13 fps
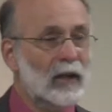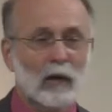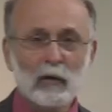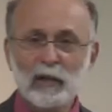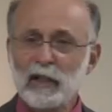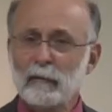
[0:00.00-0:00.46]

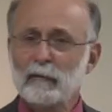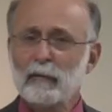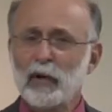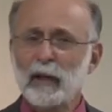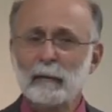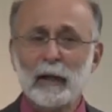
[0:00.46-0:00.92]
there were some
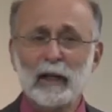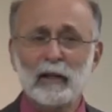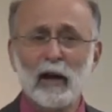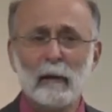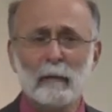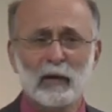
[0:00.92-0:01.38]
pretty big
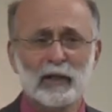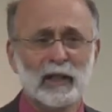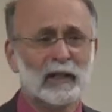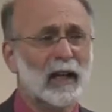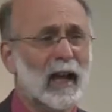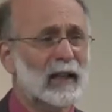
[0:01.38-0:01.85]
numbers
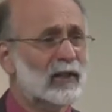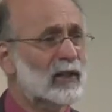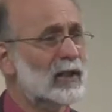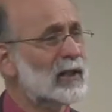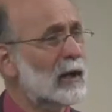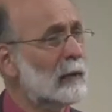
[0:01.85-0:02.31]
attached
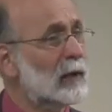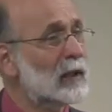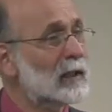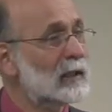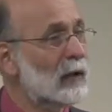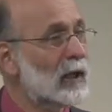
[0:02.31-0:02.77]
to some of
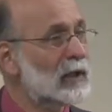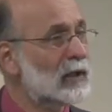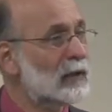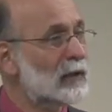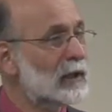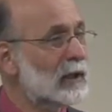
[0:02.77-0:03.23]
these
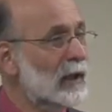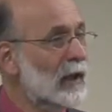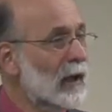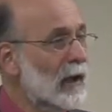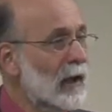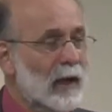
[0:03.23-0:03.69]
lawsuits.
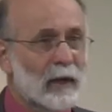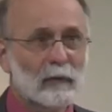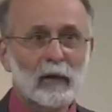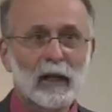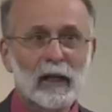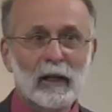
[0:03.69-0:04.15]

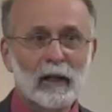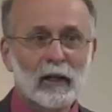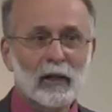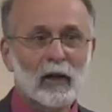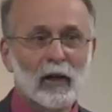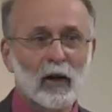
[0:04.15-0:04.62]
And we,
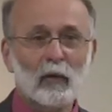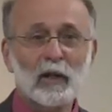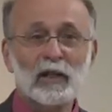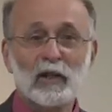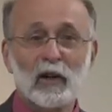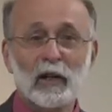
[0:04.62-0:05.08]
you know,
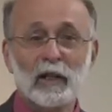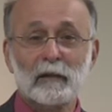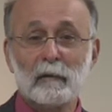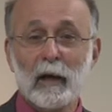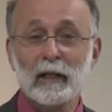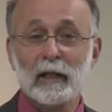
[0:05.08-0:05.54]
we started
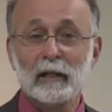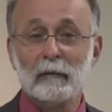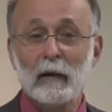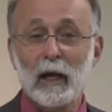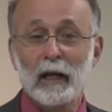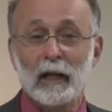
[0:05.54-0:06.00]
spending the
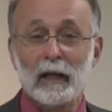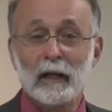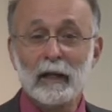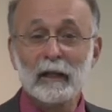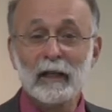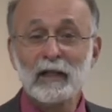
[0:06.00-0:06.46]
money,
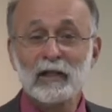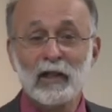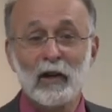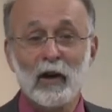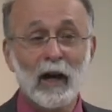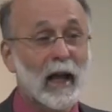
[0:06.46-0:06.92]
at least
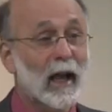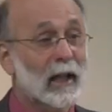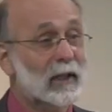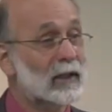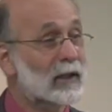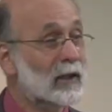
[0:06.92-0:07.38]
in our
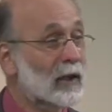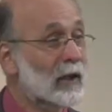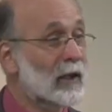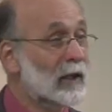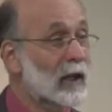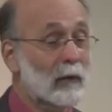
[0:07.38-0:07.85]
heads.
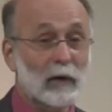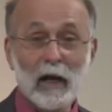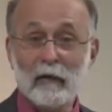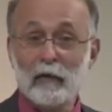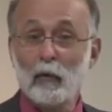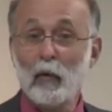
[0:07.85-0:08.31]
Now, we
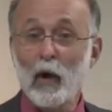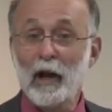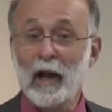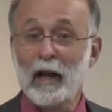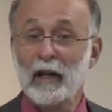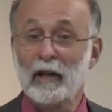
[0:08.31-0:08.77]
never
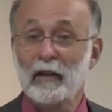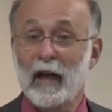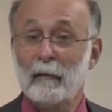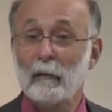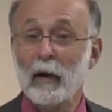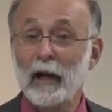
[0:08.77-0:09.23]
won any of
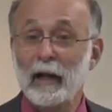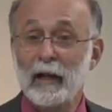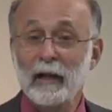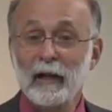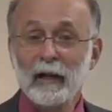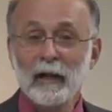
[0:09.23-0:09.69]
that
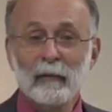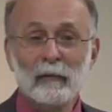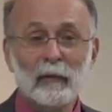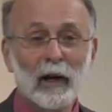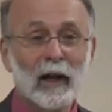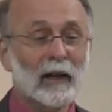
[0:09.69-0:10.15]
money,
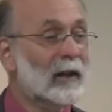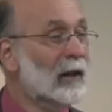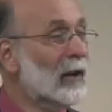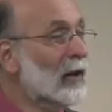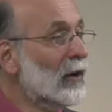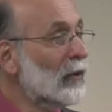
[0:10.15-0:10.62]
but
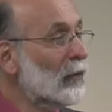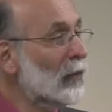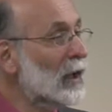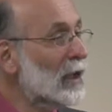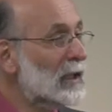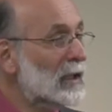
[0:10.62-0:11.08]

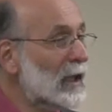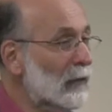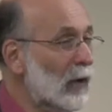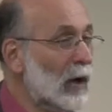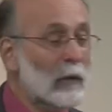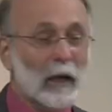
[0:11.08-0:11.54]
we said,
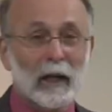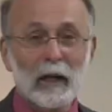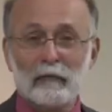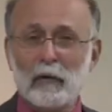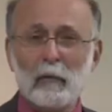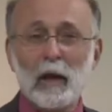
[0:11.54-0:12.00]
what are we,
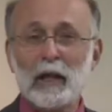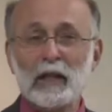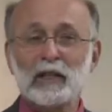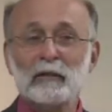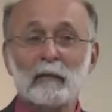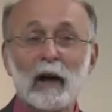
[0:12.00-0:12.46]
if we win
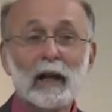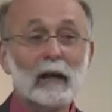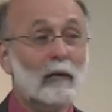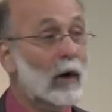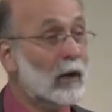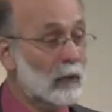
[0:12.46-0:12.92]
this
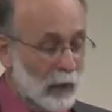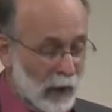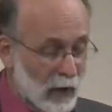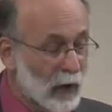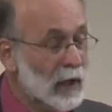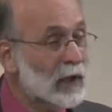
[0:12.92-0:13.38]
money, what are we
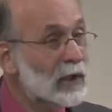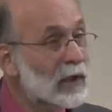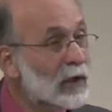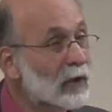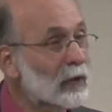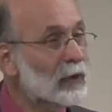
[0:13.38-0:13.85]
going to
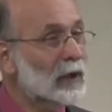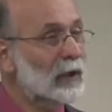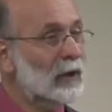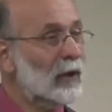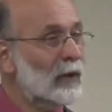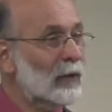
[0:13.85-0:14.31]
do?
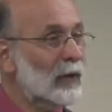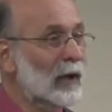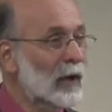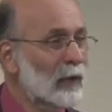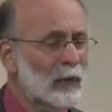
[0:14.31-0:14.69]
You know,